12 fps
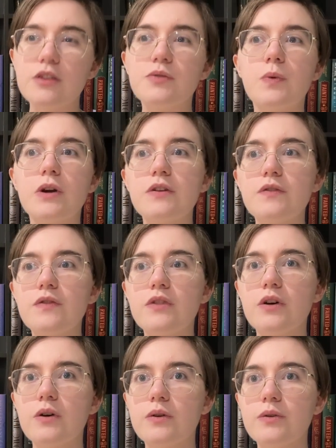It's one of
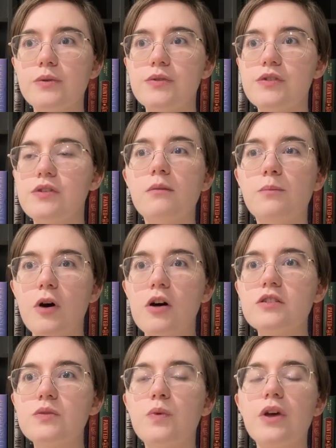those
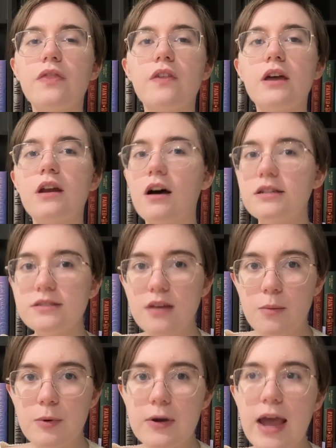books with an
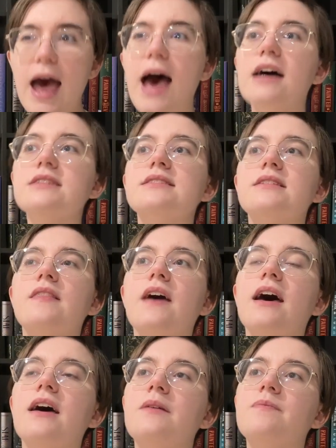ensemble cast
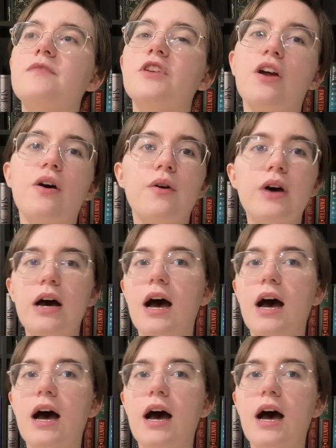that, you know,